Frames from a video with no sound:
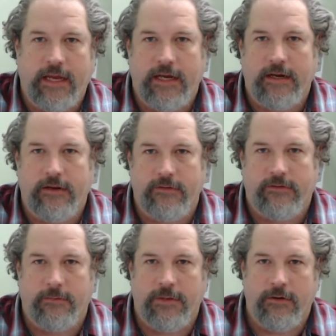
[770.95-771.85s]
it into this
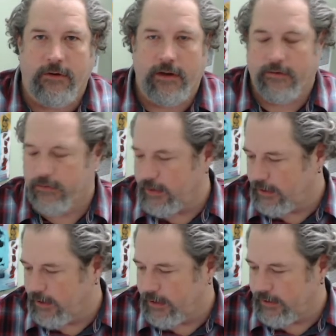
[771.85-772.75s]
computer, I don't
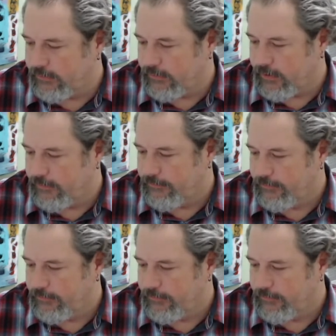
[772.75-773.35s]
think. Not easily.